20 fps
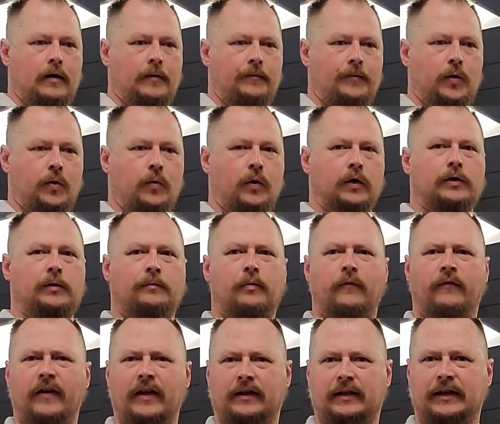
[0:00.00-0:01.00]
You want to
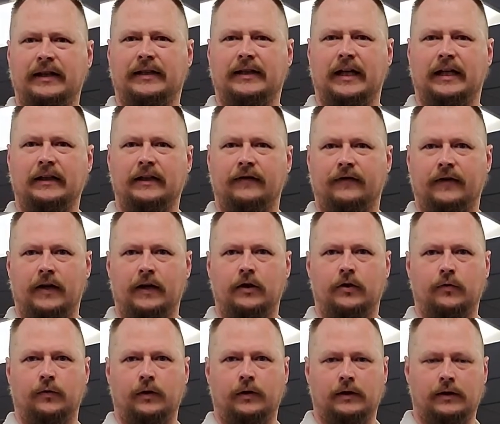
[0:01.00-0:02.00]
prevent these kinds of
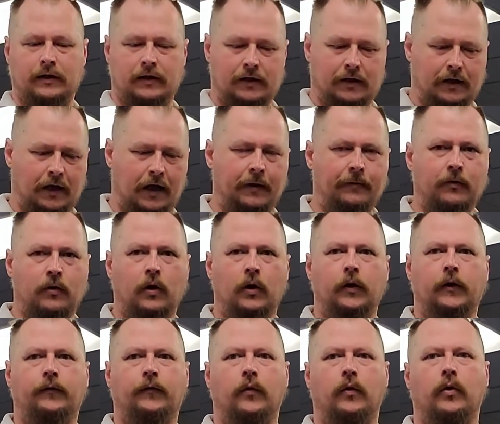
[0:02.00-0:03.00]
injuries. The same
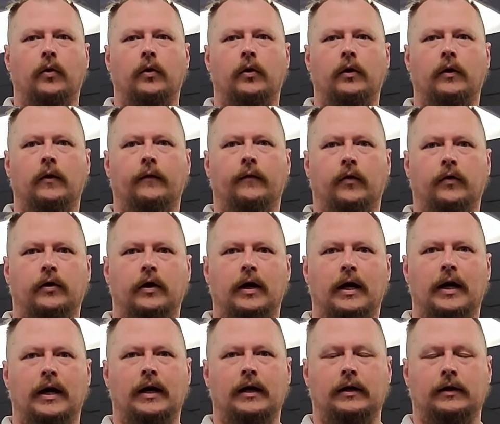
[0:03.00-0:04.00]
goes for your
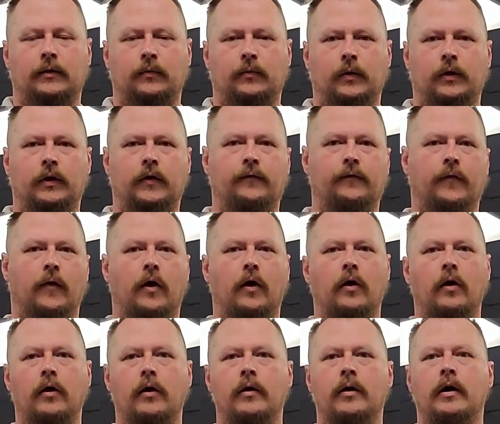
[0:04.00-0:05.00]
legs. When you
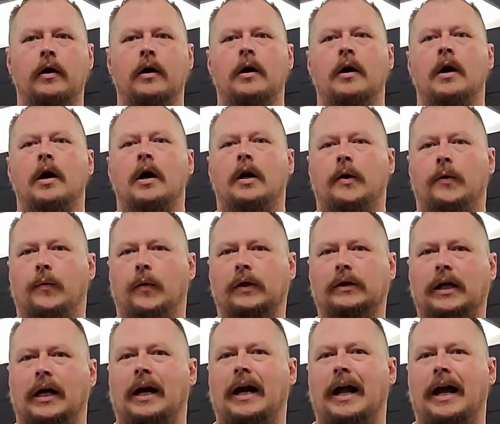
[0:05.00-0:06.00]
fall, you want
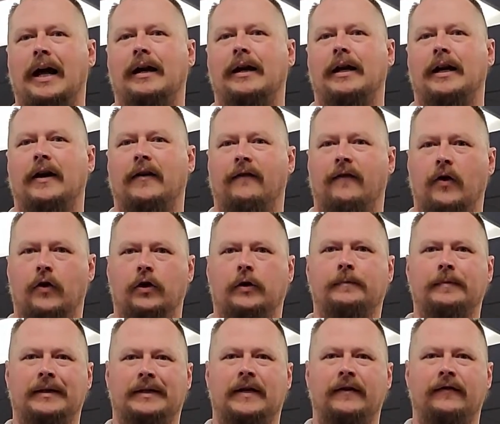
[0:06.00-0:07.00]
to land in a very
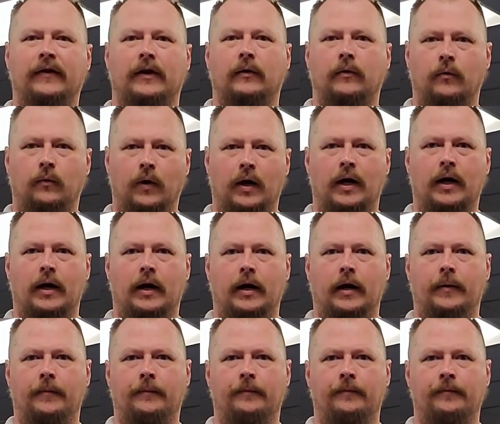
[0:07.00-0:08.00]
specific
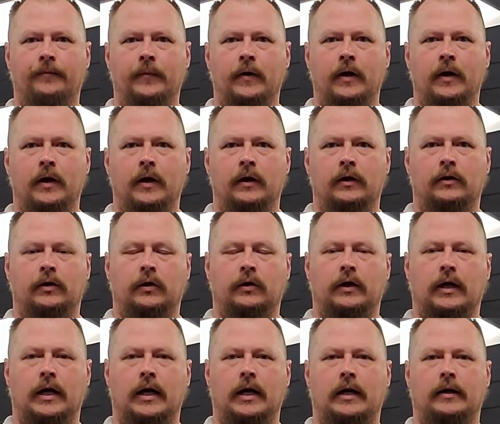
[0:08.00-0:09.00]
way so
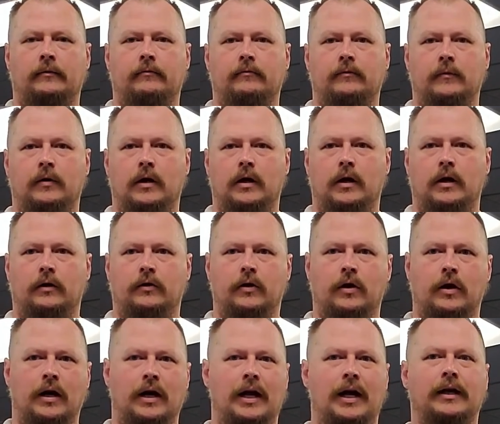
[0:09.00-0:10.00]
that your
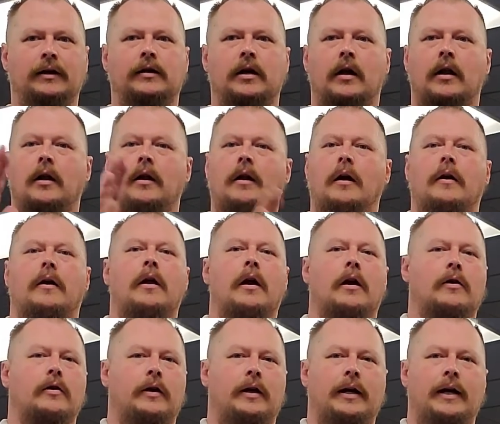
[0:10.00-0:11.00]
legs are
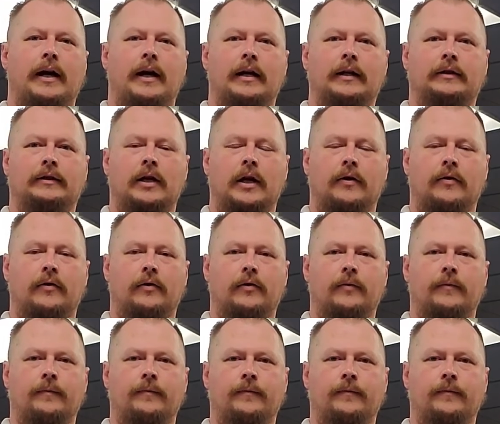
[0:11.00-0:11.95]
not going to hit each other.